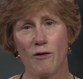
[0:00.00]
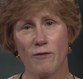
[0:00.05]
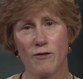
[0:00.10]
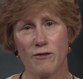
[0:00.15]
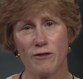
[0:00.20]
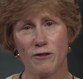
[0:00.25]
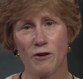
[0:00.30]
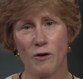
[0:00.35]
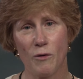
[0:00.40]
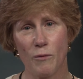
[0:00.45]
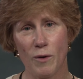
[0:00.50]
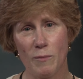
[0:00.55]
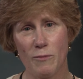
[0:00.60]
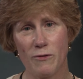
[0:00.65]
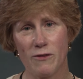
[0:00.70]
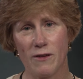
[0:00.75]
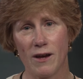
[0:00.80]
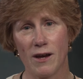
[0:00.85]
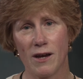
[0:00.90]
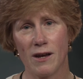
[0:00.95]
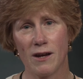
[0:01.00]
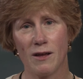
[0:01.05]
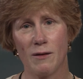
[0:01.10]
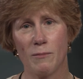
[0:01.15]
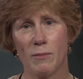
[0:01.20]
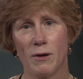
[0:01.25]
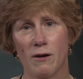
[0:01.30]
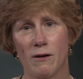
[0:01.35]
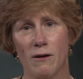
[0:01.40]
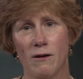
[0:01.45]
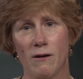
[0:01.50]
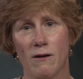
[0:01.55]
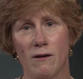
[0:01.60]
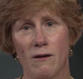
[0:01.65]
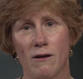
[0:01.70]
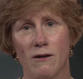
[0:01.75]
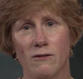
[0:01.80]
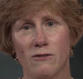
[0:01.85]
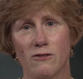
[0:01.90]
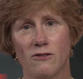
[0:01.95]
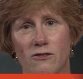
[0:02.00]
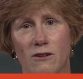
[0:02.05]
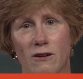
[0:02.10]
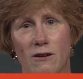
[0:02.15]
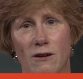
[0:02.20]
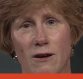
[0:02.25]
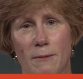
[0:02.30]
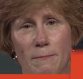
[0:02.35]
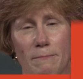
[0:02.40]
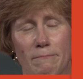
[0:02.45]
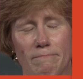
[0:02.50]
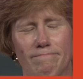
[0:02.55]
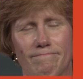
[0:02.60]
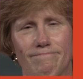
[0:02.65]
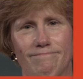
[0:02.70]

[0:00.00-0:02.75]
visit our website at brrarch.com.